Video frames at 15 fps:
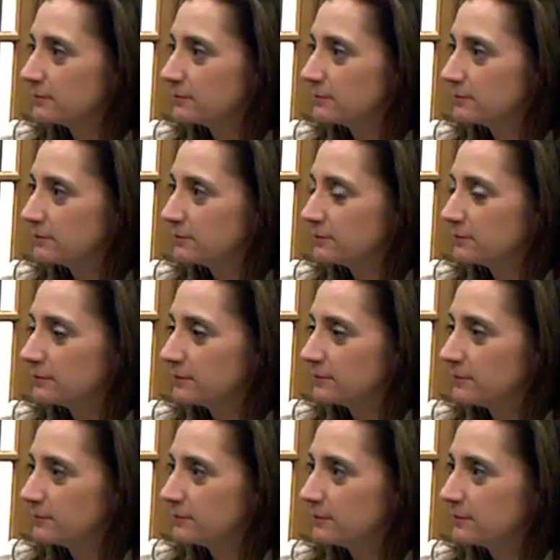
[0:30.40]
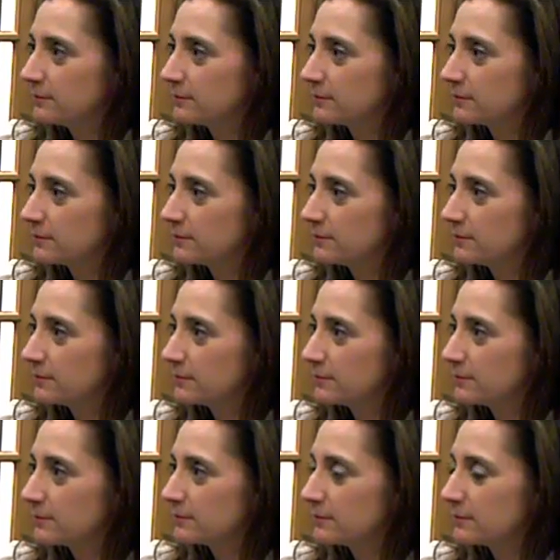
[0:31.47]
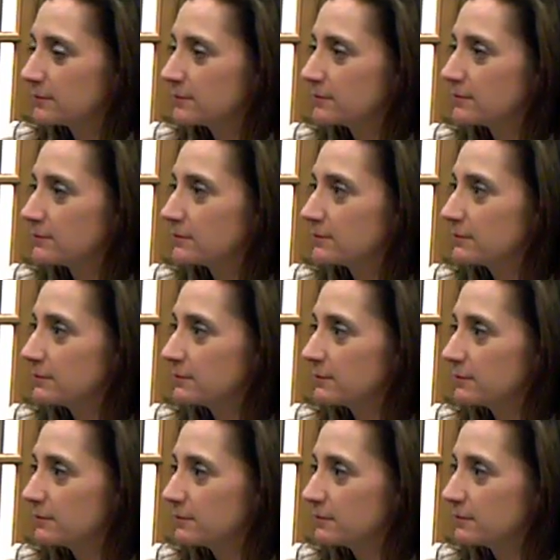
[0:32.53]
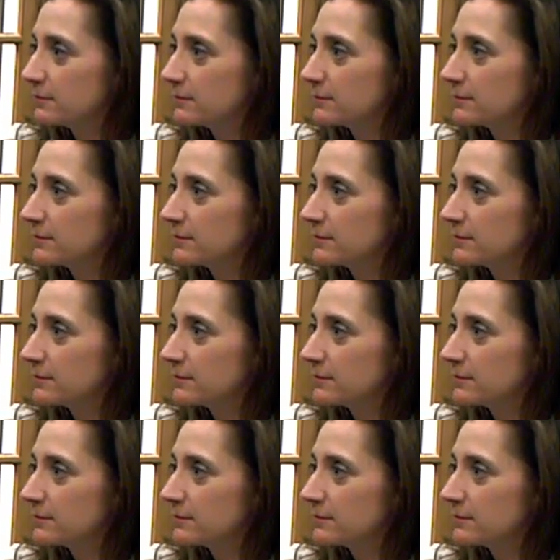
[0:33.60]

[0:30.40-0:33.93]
The person shown says nothing.